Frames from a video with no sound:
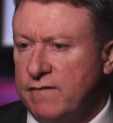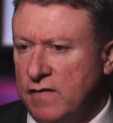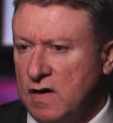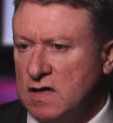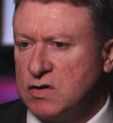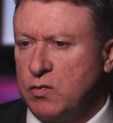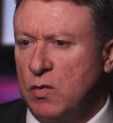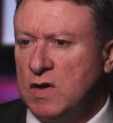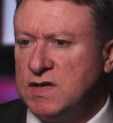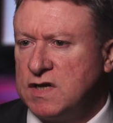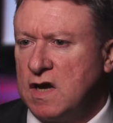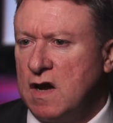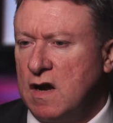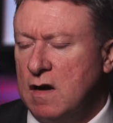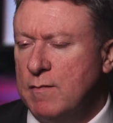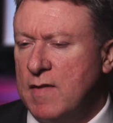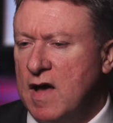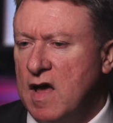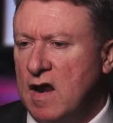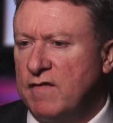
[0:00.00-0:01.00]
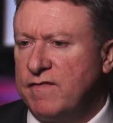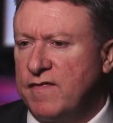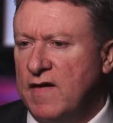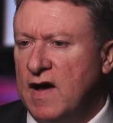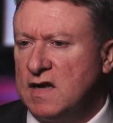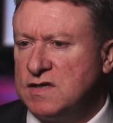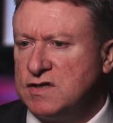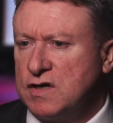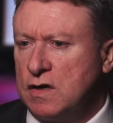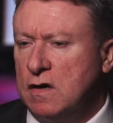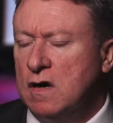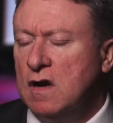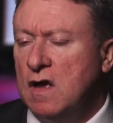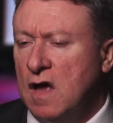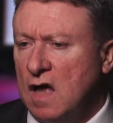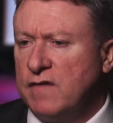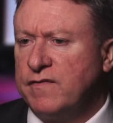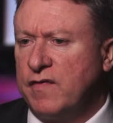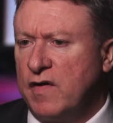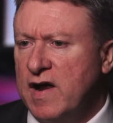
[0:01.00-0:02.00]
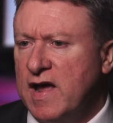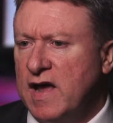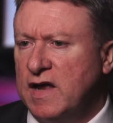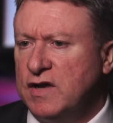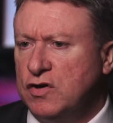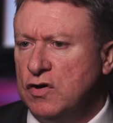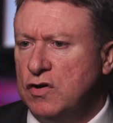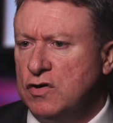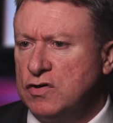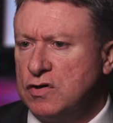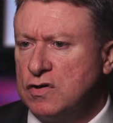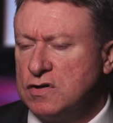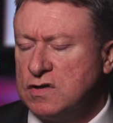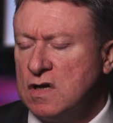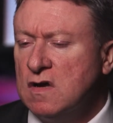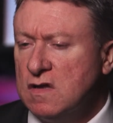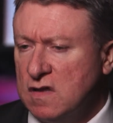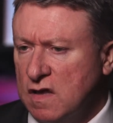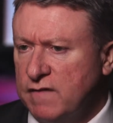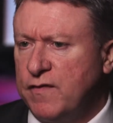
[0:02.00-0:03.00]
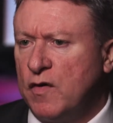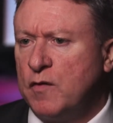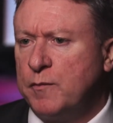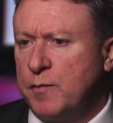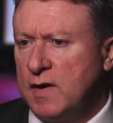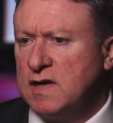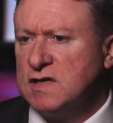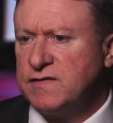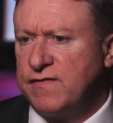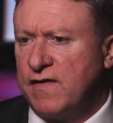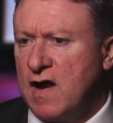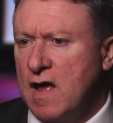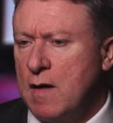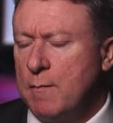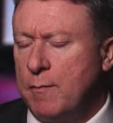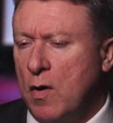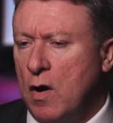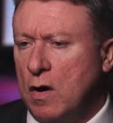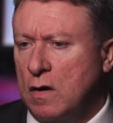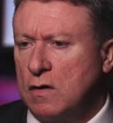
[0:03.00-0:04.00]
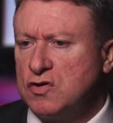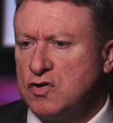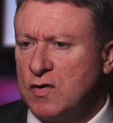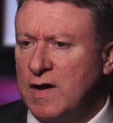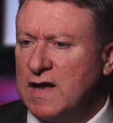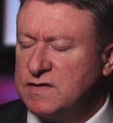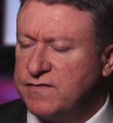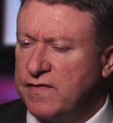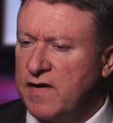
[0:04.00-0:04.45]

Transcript: for a switchgear manufacturer and for end users, the footprint's very important, so that's